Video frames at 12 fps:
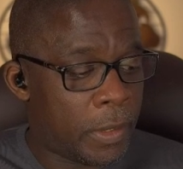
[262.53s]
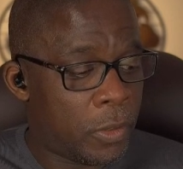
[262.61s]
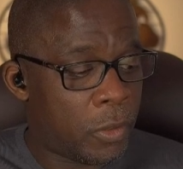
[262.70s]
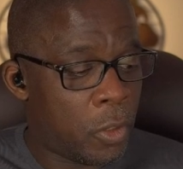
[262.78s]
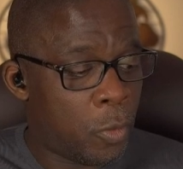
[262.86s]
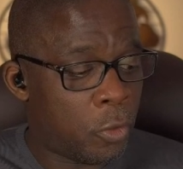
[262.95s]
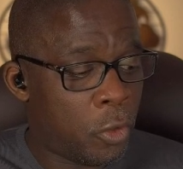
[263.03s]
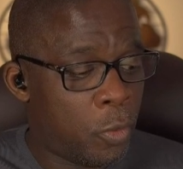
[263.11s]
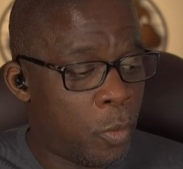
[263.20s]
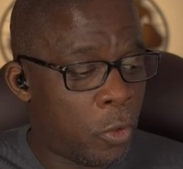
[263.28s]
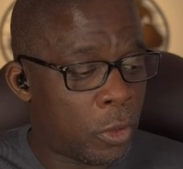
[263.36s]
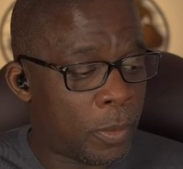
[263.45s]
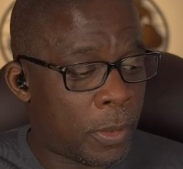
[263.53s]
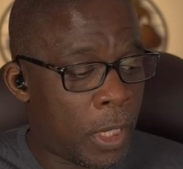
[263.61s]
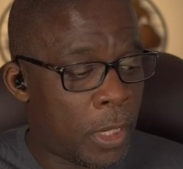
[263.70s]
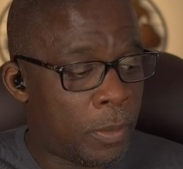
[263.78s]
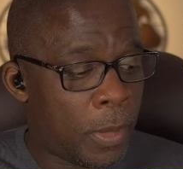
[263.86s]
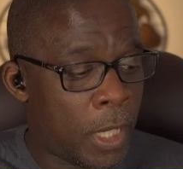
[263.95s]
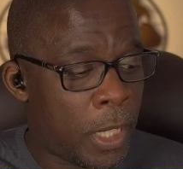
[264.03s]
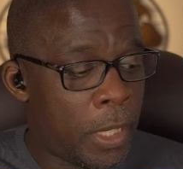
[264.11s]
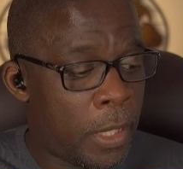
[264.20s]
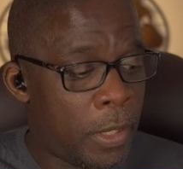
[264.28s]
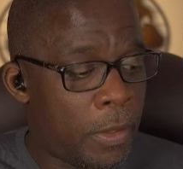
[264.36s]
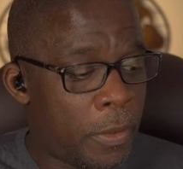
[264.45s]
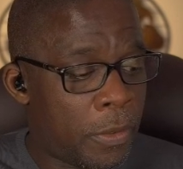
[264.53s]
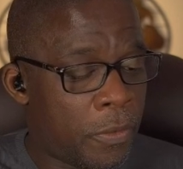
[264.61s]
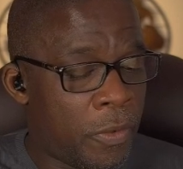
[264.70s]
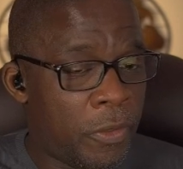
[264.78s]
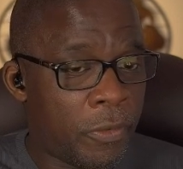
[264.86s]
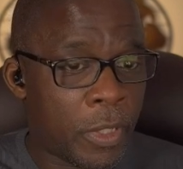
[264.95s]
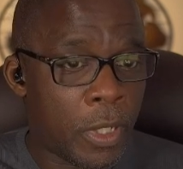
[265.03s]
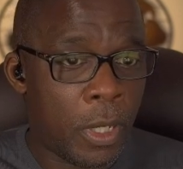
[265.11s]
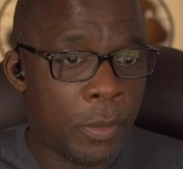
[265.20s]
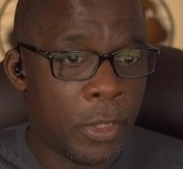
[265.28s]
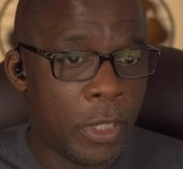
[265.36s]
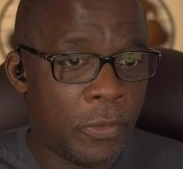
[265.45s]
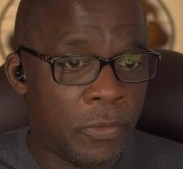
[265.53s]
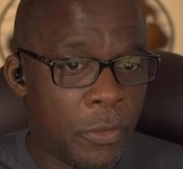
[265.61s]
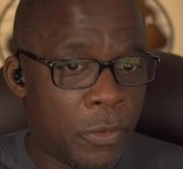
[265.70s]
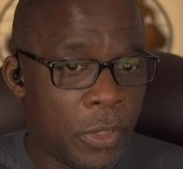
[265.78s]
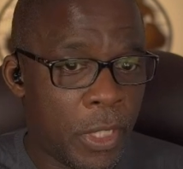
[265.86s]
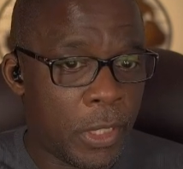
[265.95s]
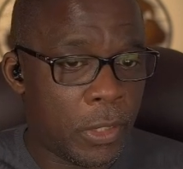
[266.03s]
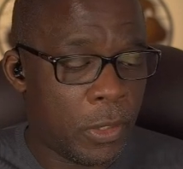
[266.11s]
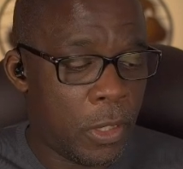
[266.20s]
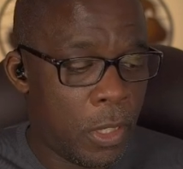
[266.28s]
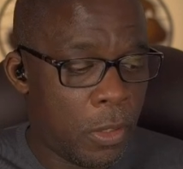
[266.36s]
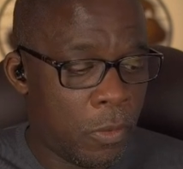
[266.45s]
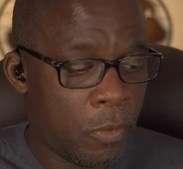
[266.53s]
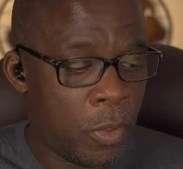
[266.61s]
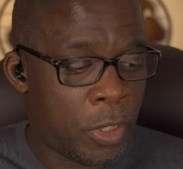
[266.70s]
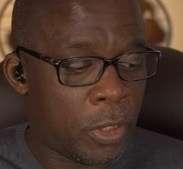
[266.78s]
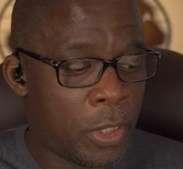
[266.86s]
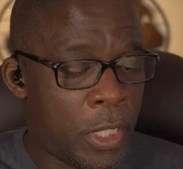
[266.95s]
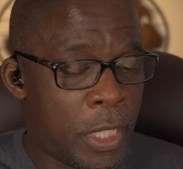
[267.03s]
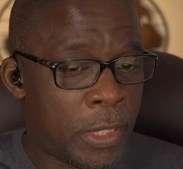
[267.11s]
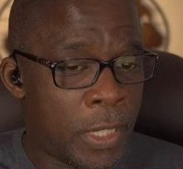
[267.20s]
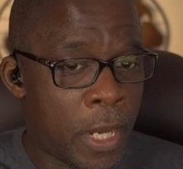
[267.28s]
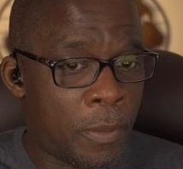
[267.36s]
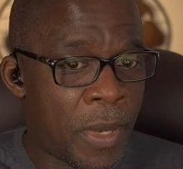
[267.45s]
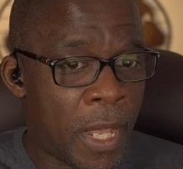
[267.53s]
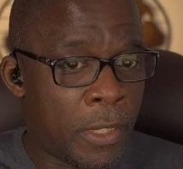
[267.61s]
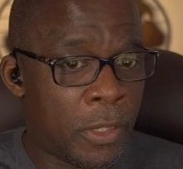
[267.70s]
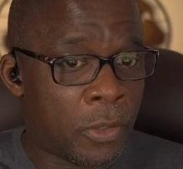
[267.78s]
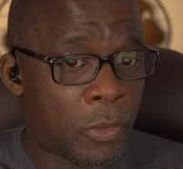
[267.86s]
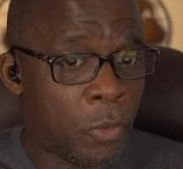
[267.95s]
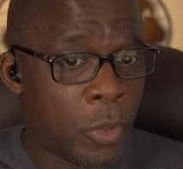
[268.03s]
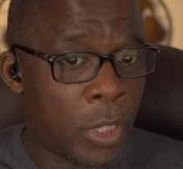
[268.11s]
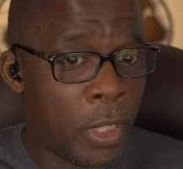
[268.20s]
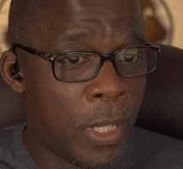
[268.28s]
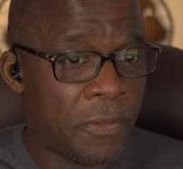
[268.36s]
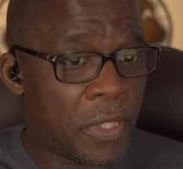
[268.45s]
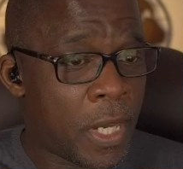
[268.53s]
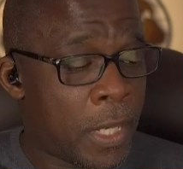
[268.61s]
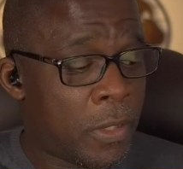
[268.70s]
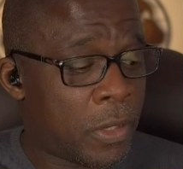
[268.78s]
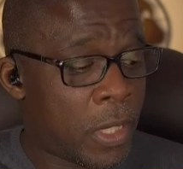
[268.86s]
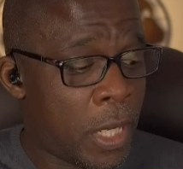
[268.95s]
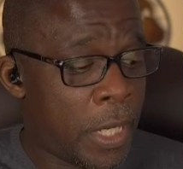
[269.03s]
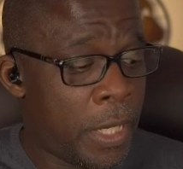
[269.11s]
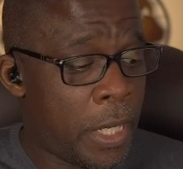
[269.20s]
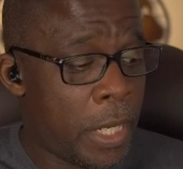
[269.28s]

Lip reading: So 2 multiplied by the 3 for carbon gives you 6, which is now balanced with the left-hand side.